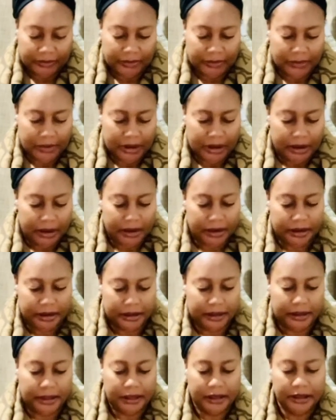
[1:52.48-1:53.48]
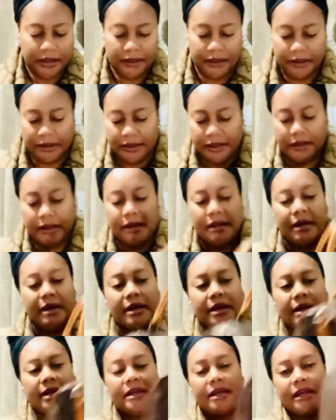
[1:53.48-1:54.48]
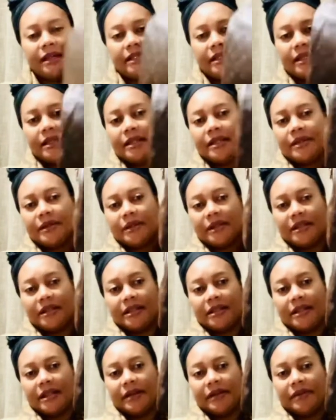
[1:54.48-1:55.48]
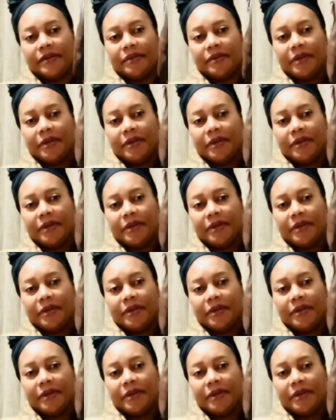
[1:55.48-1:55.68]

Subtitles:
and here it is. So this is the